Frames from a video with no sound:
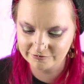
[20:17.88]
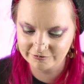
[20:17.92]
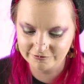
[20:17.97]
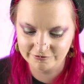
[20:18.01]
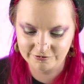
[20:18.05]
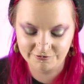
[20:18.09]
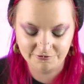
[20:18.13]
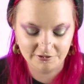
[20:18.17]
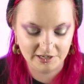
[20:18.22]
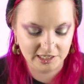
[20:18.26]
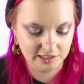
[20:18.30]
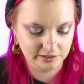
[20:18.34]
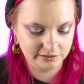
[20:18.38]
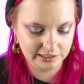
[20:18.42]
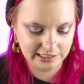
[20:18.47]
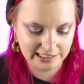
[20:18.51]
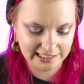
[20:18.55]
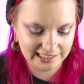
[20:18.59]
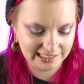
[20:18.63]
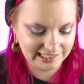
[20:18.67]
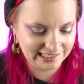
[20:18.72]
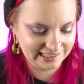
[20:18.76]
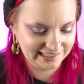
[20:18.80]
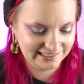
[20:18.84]

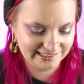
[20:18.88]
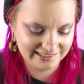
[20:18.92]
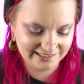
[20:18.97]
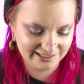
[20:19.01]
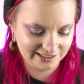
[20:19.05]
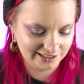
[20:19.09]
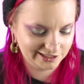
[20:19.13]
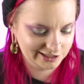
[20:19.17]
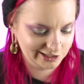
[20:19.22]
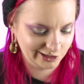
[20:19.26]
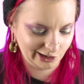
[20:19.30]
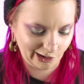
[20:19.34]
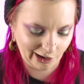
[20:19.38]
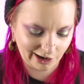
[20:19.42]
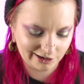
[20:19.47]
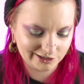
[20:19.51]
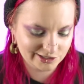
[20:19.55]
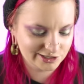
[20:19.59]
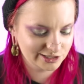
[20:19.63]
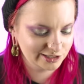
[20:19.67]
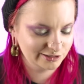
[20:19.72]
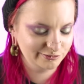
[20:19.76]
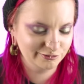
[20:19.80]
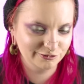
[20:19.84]
very, there
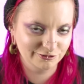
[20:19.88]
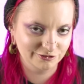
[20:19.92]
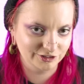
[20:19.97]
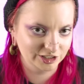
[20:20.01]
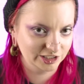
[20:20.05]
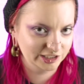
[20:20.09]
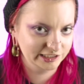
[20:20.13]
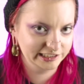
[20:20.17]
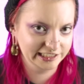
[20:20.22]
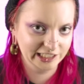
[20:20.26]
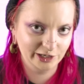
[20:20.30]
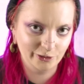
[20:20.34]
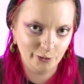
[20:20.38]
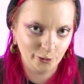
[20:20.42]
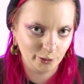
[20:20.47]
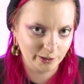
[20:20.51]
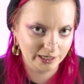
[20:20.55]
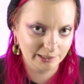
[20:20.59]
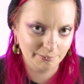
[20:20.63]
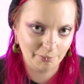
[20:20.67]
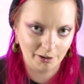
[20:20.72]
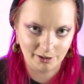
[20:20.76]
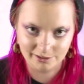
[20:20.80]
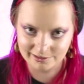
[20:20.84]
are some very
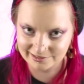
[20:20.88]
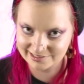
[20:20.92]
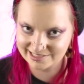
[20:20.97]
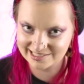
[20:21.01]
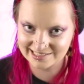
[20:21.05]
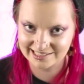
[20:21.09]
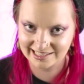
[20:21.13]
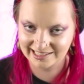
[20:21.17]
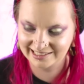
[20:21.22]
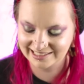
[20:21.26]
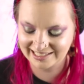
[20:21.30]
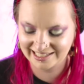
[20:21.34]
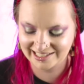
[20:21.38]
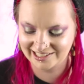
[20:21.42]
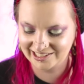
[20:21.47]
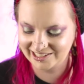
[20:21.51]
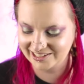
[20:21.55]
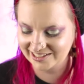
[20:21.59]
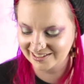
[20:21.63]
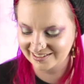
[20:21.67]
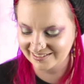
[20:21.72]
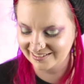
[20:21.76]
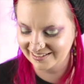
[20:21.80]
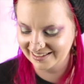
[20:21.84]
gory parts in
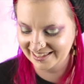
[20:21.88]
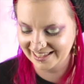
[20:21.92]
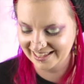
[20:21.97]
there,